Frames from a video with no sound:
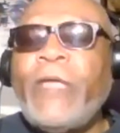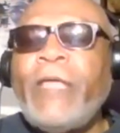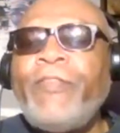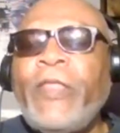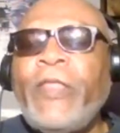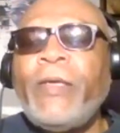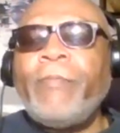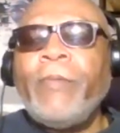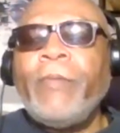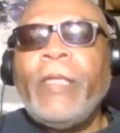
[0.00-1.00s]
This was
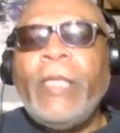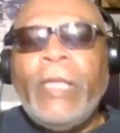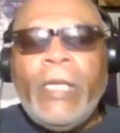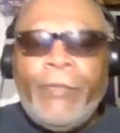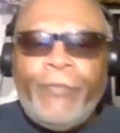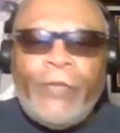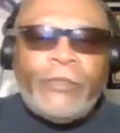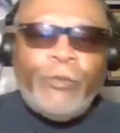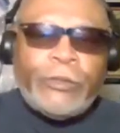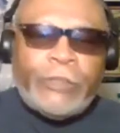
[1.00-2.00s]
an
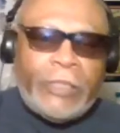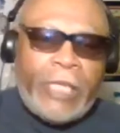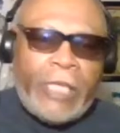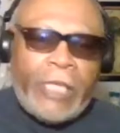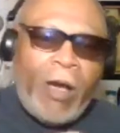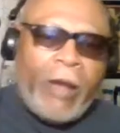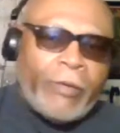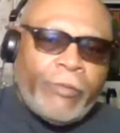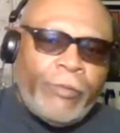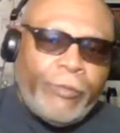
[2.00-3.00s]
article that was done, ladies
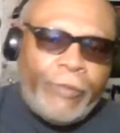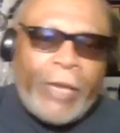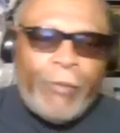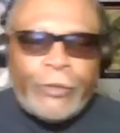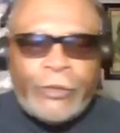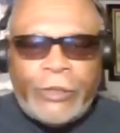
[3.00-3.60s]
and gentlemen,